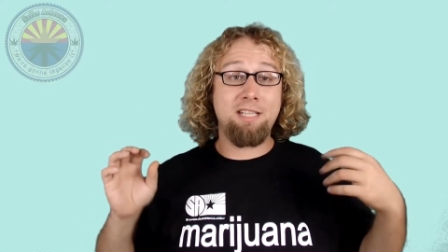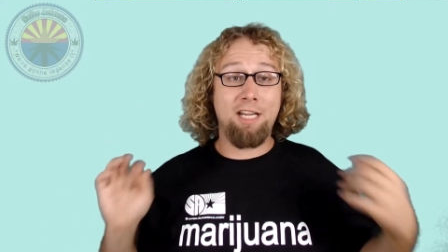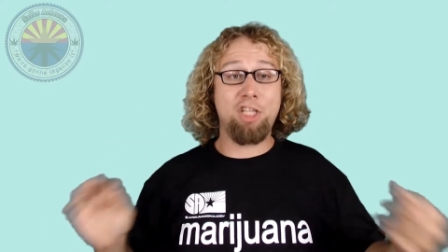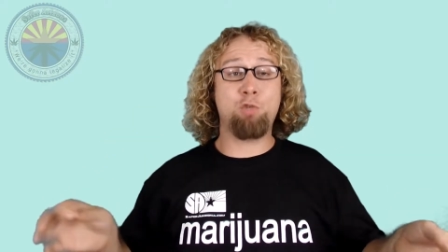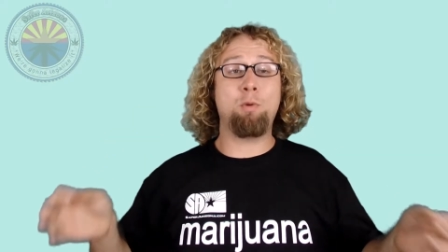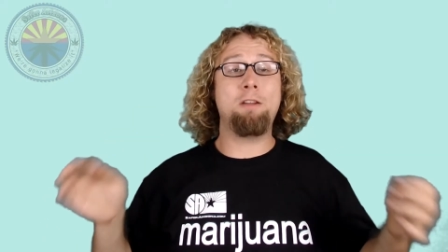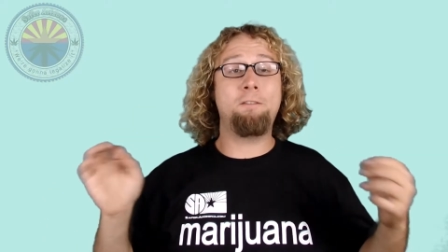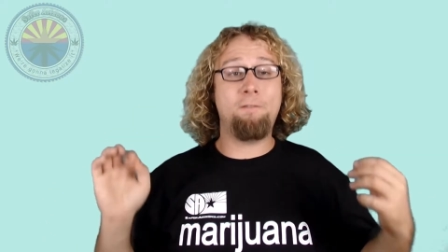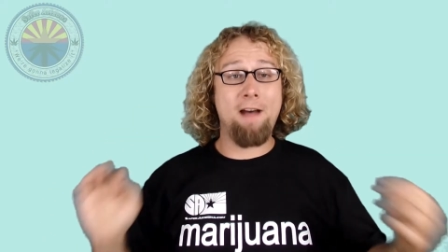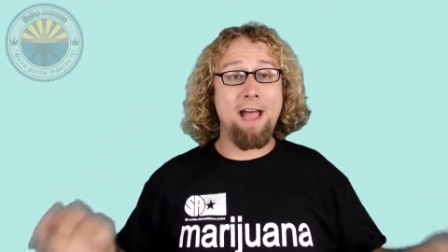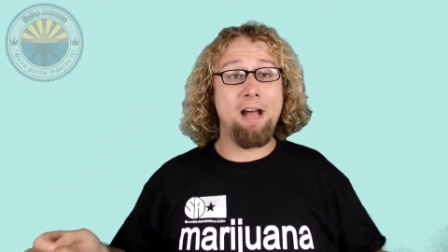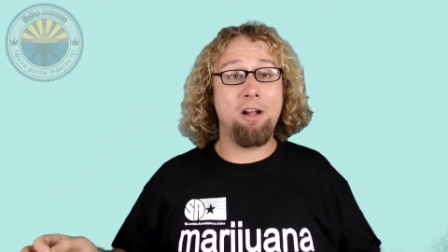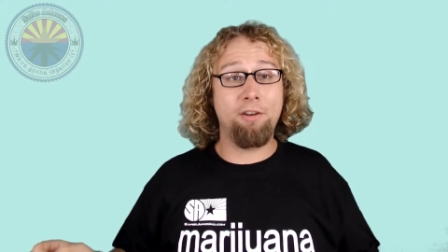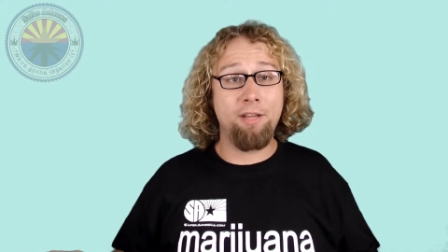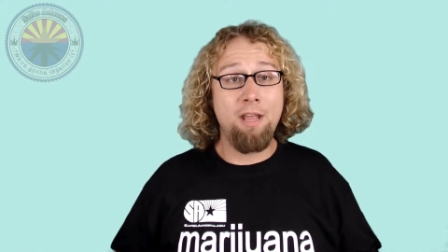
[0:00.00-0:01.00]
since we
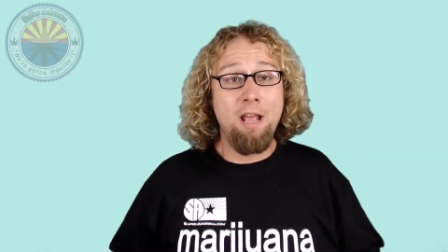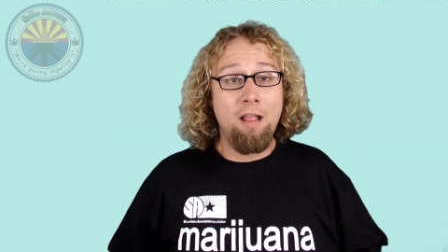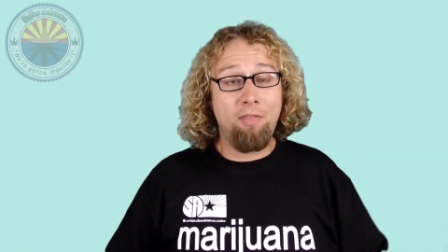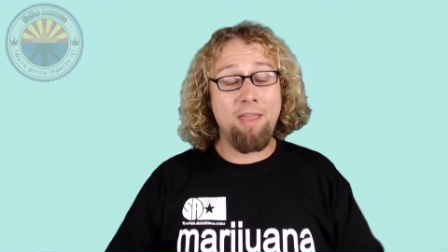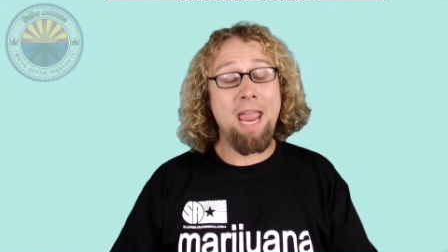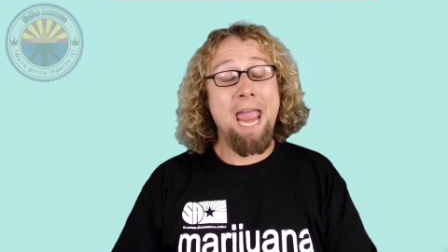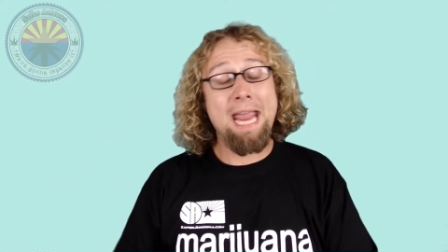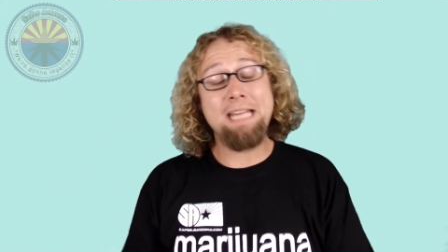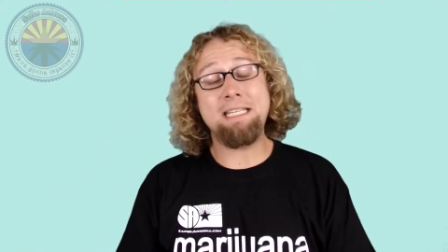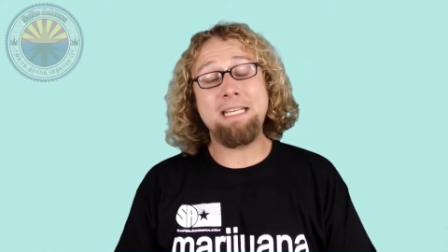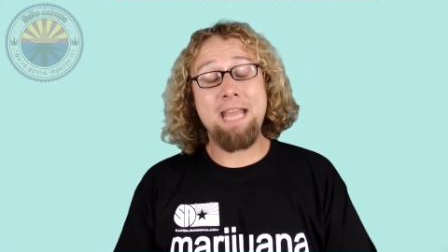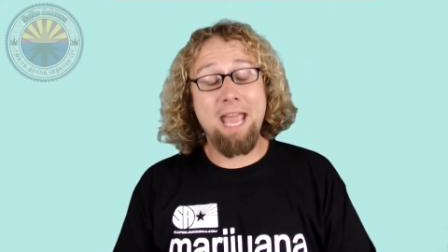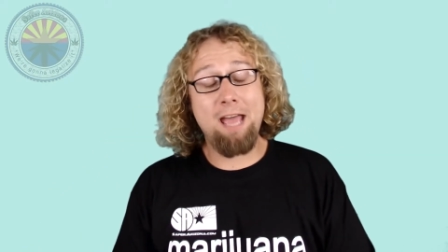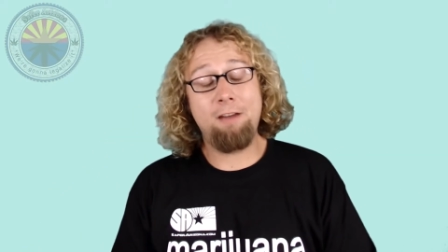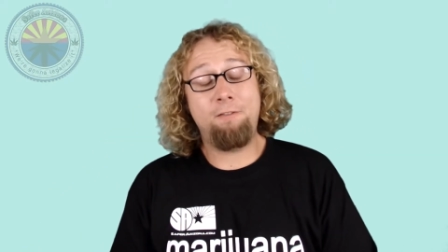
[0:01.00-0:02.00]
filed the A
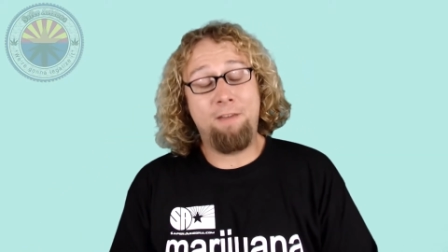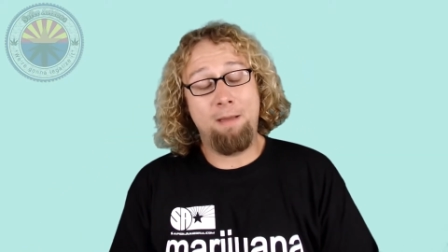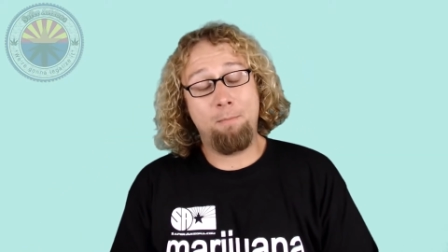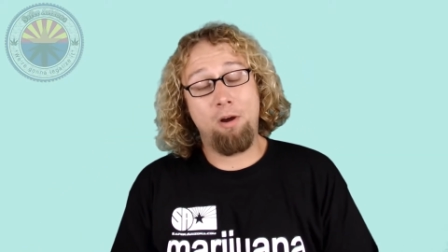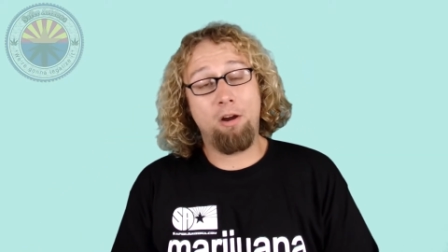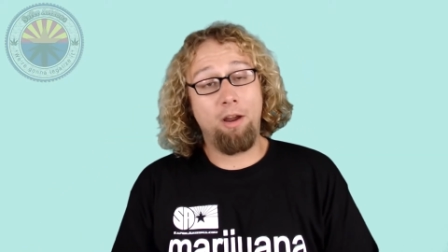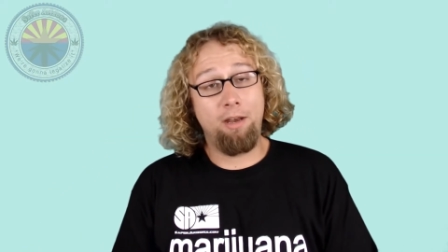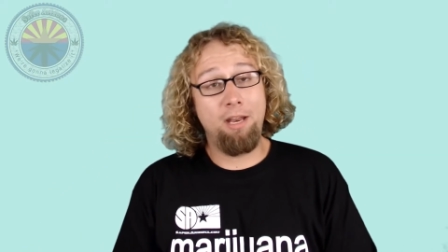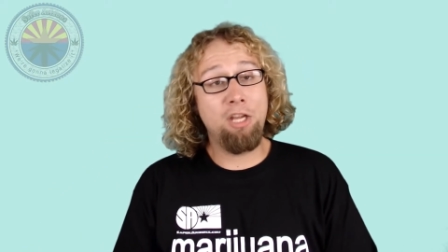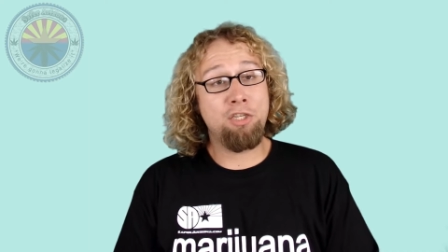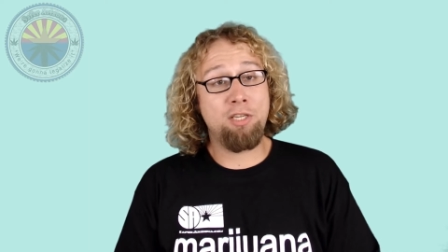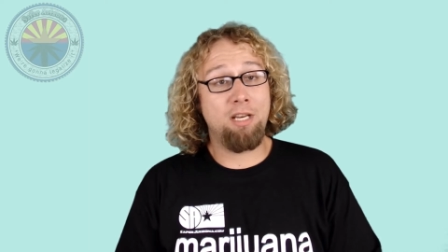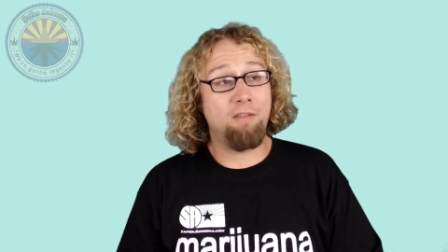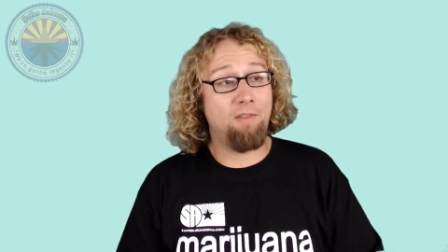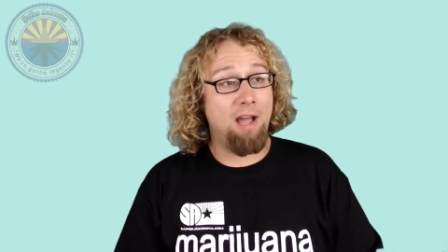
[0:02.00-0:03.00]
Z F M R initiative.